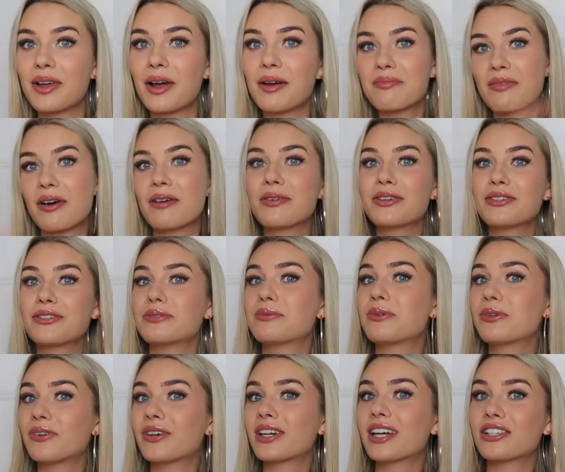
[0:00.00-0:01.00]
I promise you
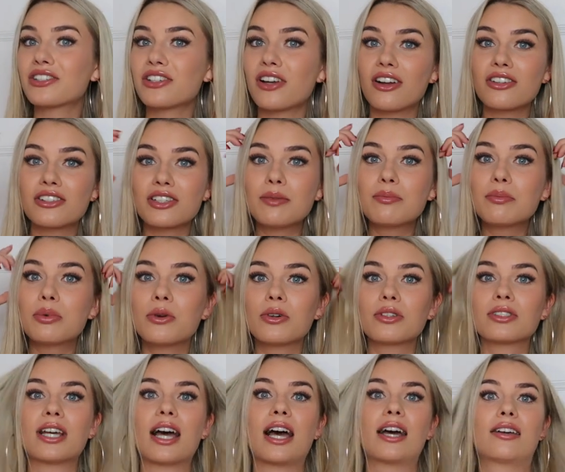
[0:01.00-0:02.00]
will not get charged
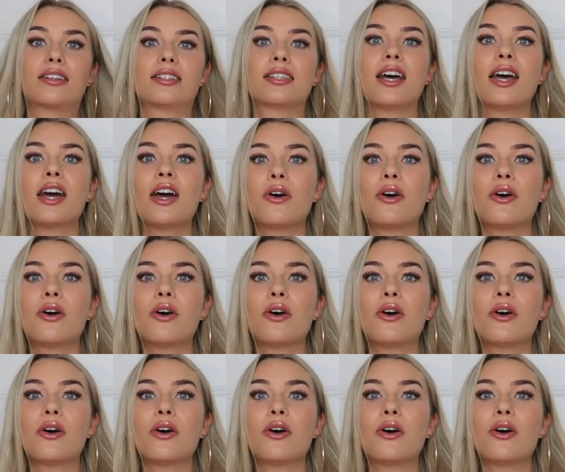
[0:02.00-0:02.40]
import tax.